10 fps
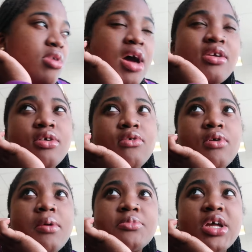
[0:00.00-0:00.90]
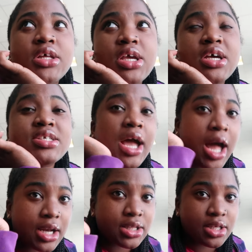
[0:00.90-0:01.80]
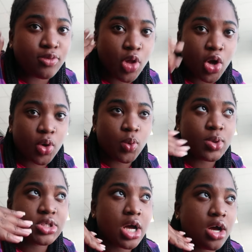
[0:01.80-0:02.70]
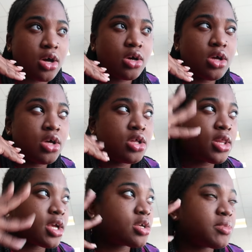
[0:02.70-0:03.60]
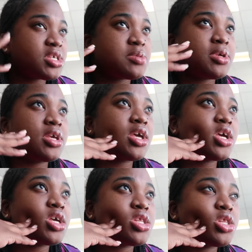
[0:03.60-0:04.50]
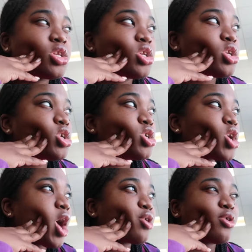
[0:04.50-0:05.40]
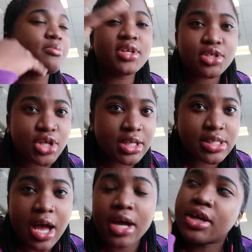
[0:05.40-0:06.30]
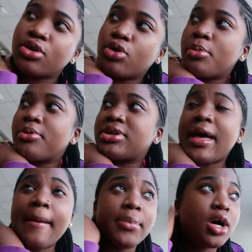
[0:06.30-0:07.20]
I don't know. I'm trying to think because I kind of did vlog with y'all, like me speaking, and I don't know. I'm gonna try to see how I can incorporate that.